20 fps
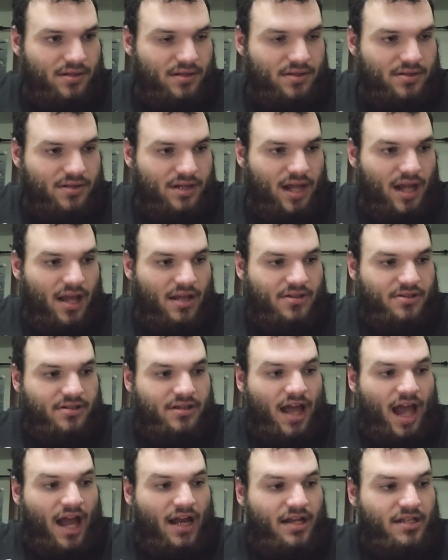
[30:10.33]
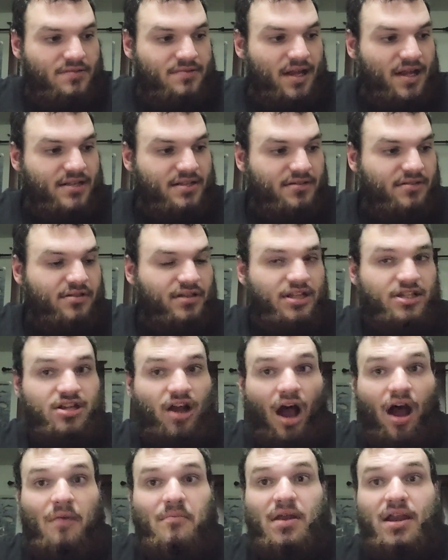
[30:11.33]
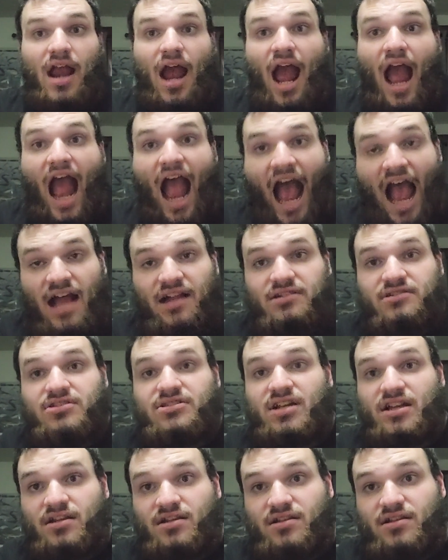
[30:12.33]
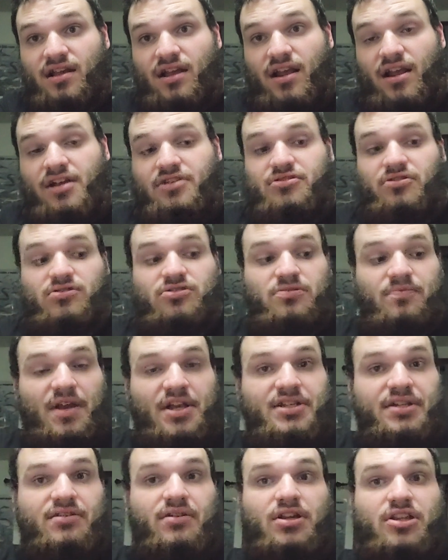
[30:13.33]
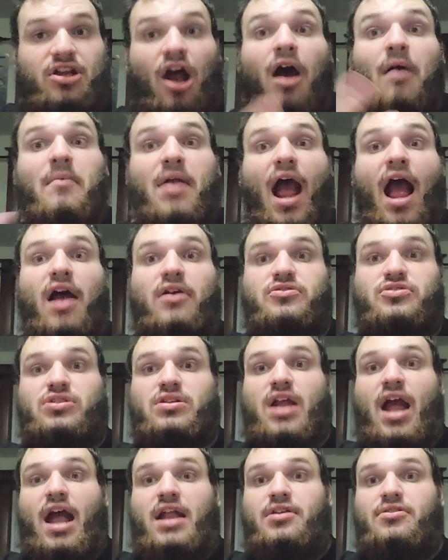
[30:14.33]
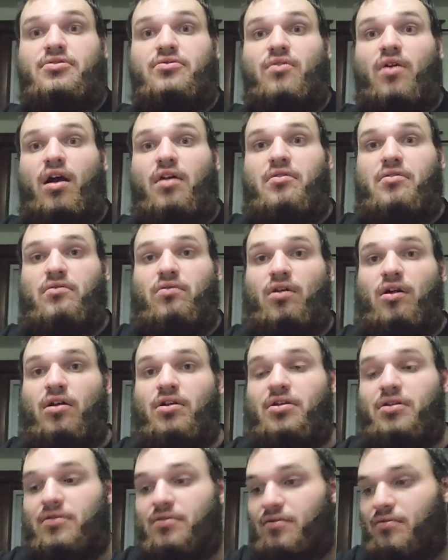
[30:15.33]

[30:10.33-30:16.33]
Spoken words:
So yeah, so that is basically Tom and Alice Angel. So basically Tom and Allison had a new other look.